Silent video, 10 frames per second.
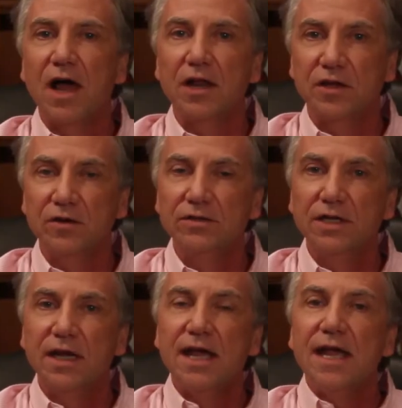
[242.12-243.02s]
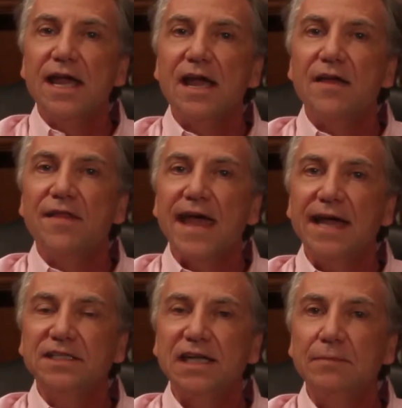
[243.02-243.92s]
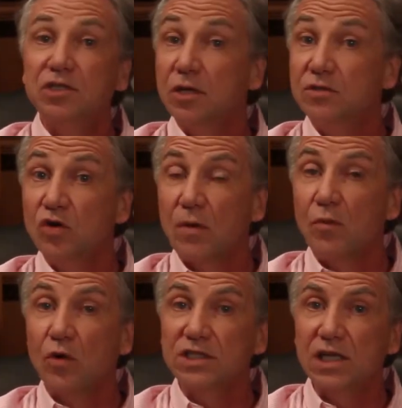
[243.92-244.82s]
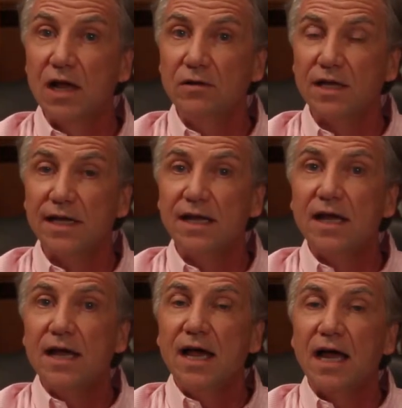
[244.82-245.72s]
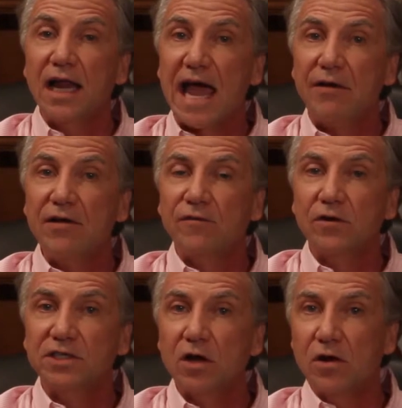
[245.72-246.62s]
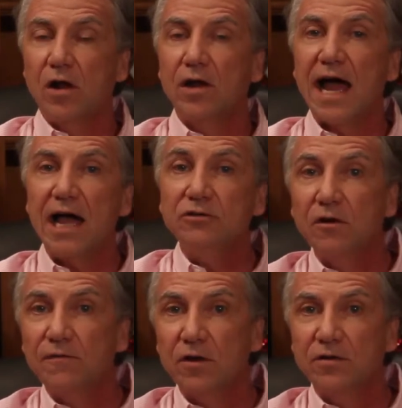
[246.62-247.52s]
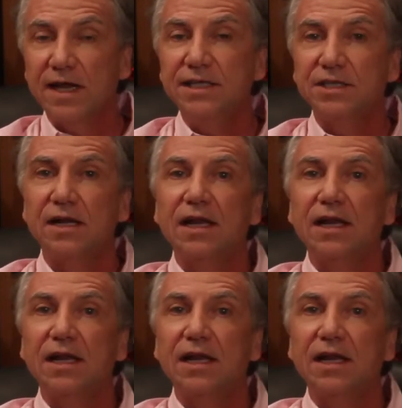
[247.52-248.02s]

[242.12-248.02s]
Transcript: molecules, and that seems to absorb more slowly, allowing for so-called hydroflotation,